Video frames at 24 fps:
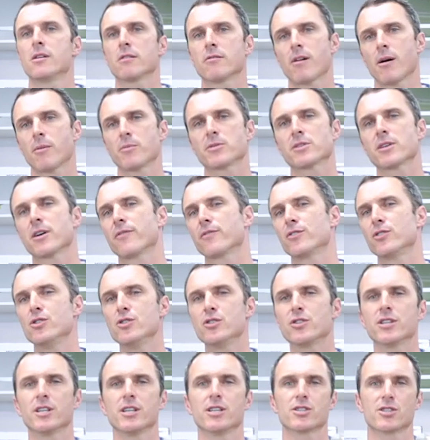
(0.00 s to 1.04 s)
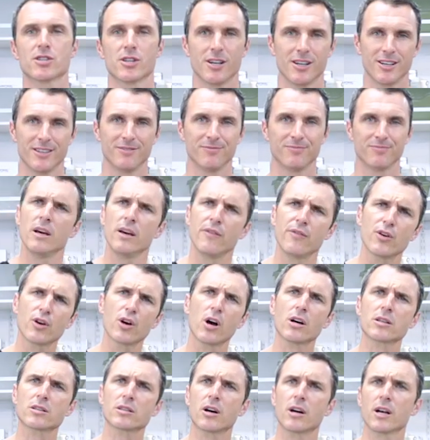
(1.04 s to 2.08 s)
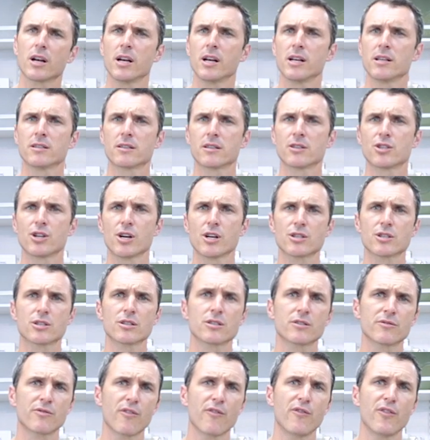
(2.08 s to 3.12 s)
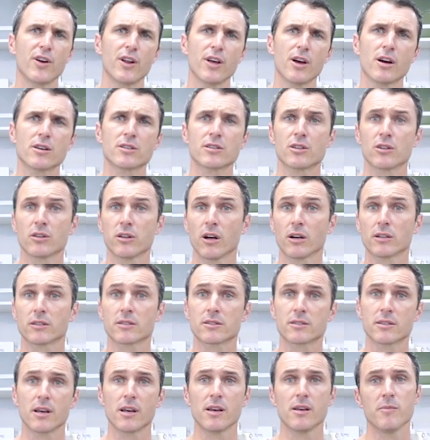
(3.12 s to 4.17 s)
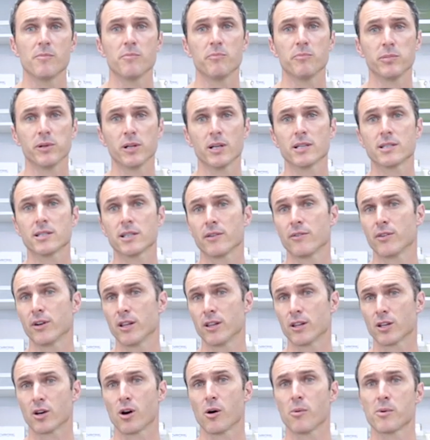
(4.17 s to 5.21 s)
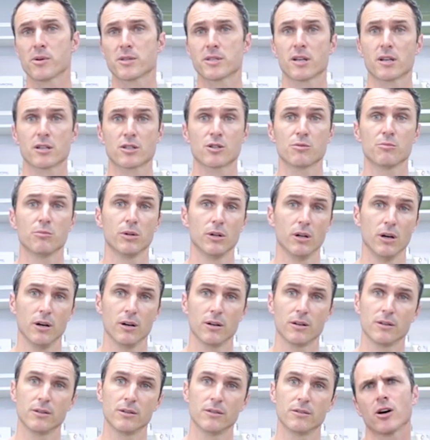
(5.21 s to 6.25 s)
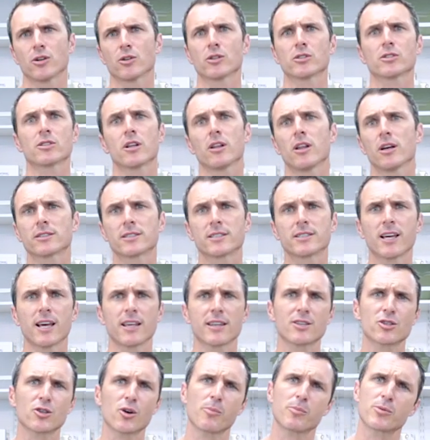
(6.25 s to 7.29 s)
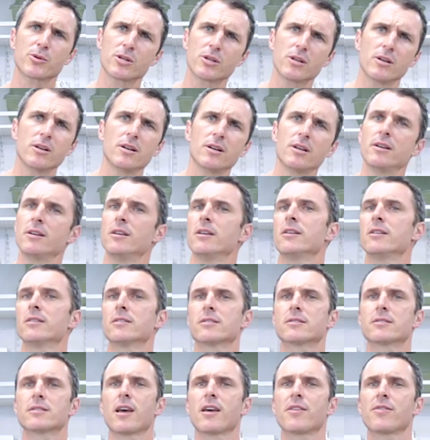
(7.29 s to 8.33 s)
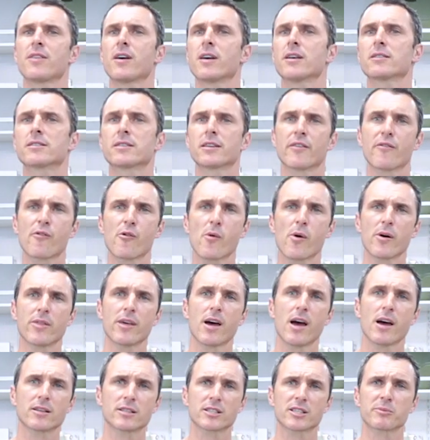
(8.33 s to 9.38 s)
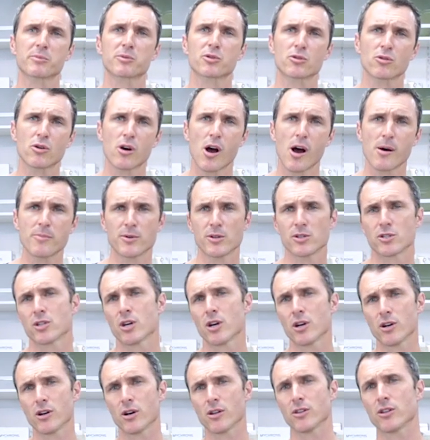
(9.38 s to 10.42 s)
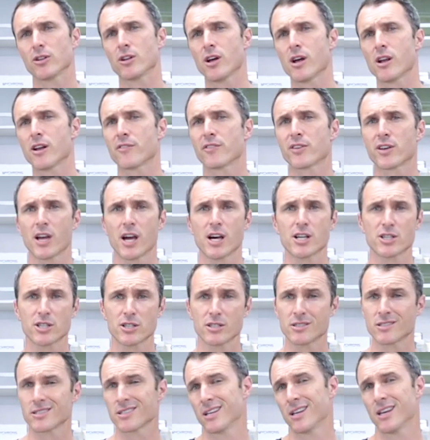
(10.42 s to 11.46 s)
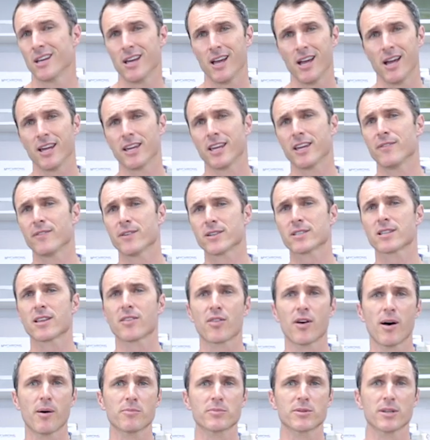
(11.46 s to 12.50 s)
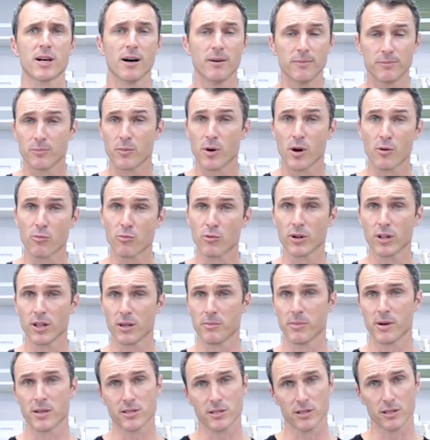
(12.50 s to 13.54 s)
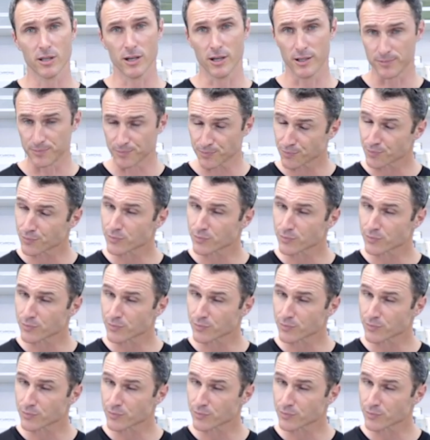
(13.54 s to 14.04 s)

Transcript: grab yourself a new t-shirt. If you guys have got any suggestions for videos you'd like to see, please leave it in the comment section below. I'd also like to take this opportunity to say thanks to everyone that has subscribed and turned on the notifications and given us a thumbs up. It really means a lot.